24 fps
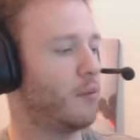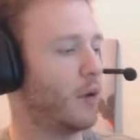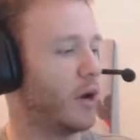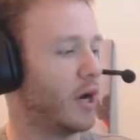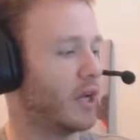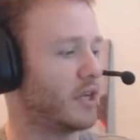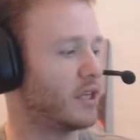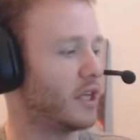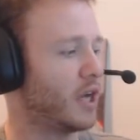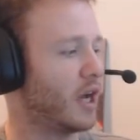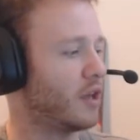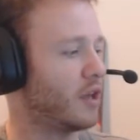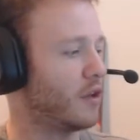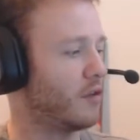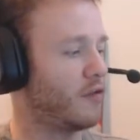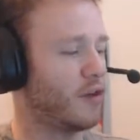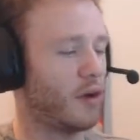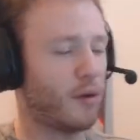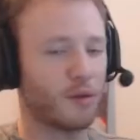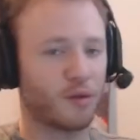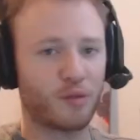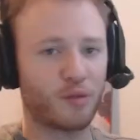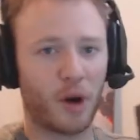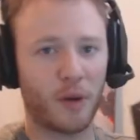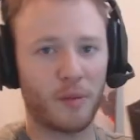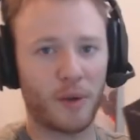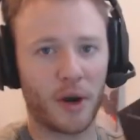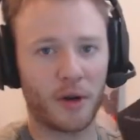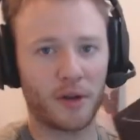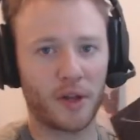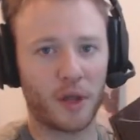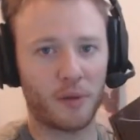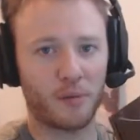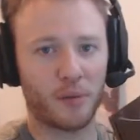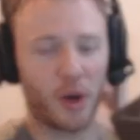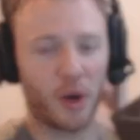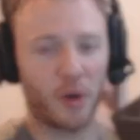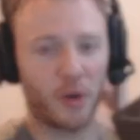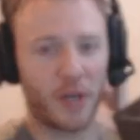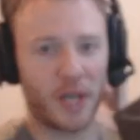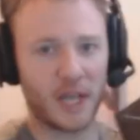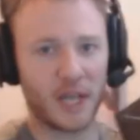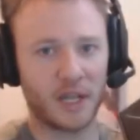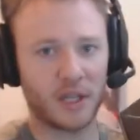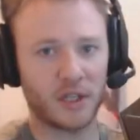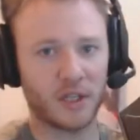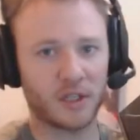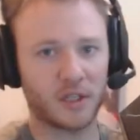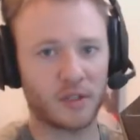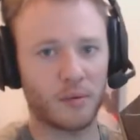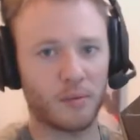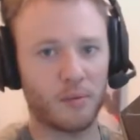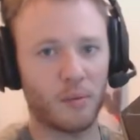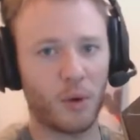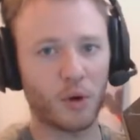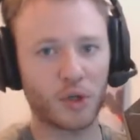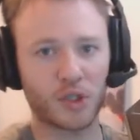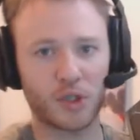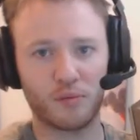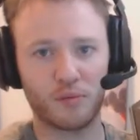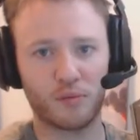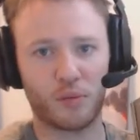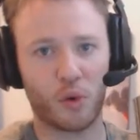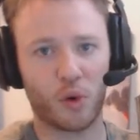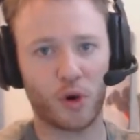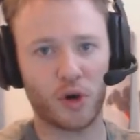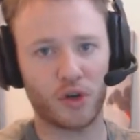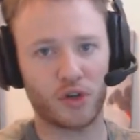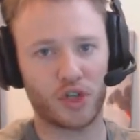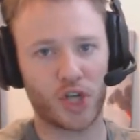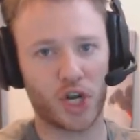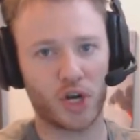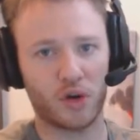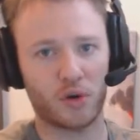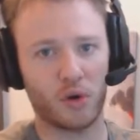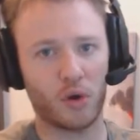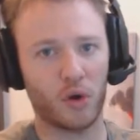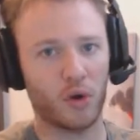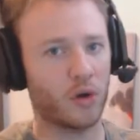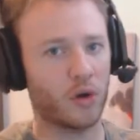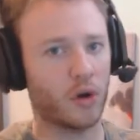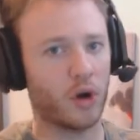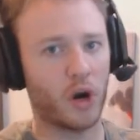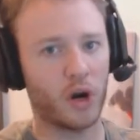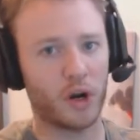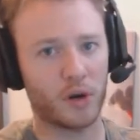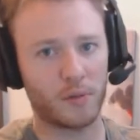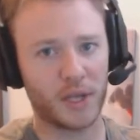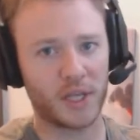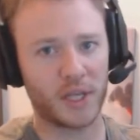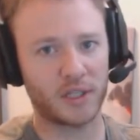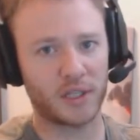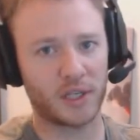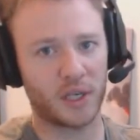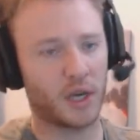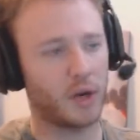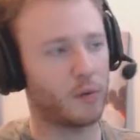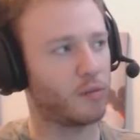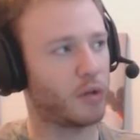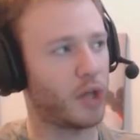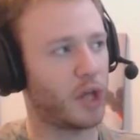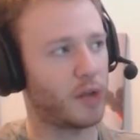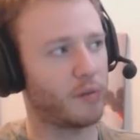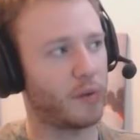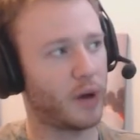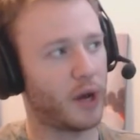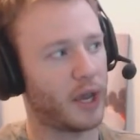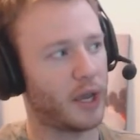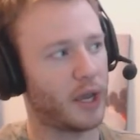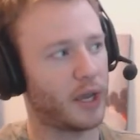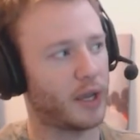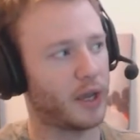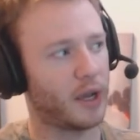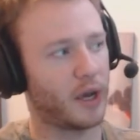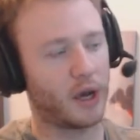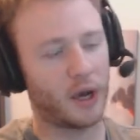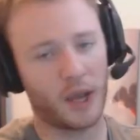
But the film is primarily about his most important general, Artemisia, played by